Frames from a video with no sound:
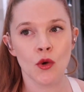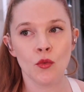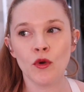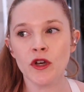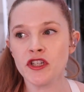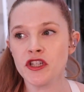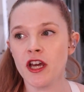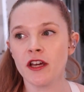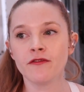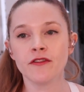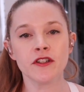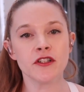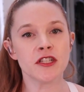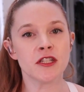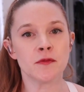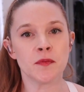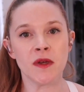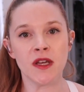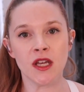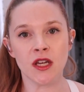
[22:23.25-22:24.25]
Whichever
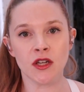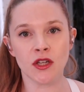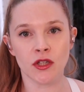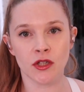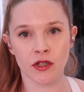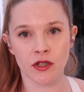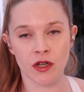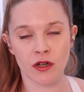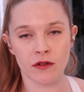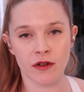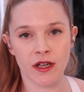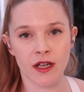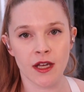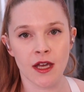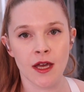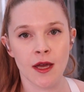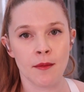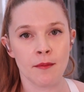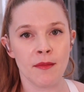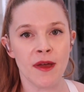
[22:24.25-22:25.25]
speed you're going,
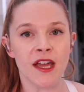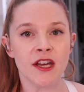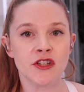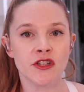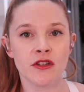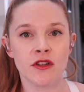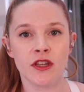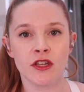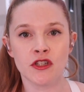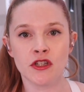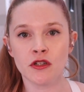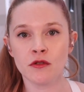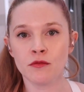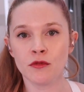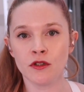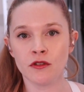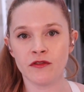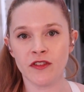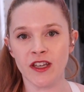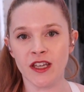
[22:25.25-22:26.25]
make sure that you're
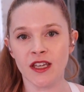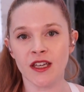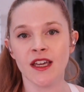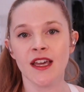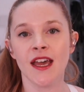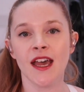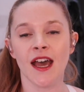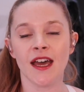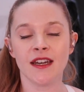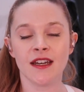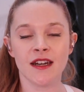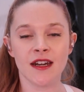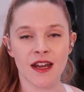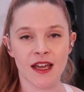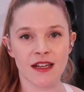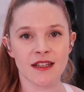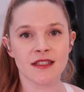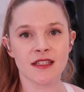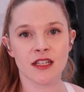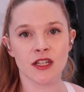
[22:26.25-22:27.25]
moving at a
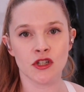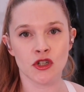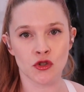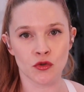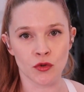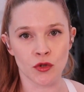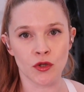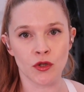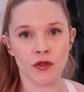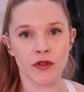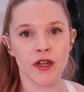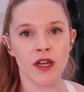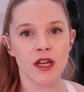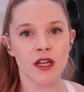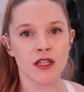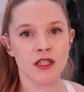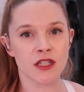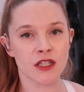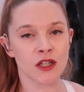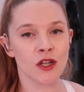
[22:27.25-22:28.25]
nice, controlled,
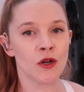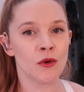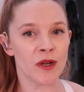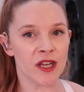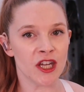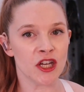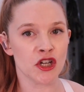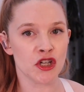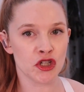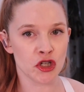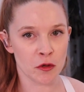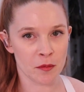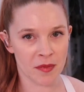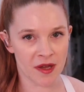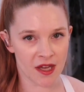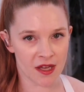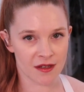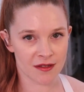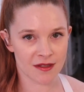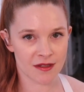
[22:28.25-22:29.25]
slow-ish
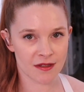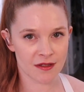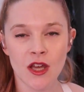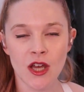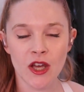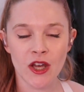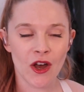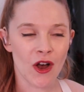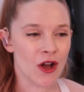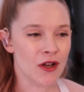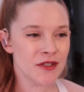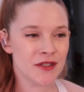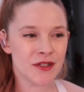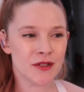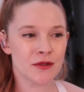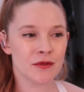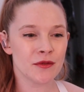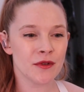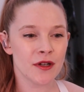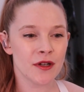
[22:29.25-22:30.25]
pace. Also,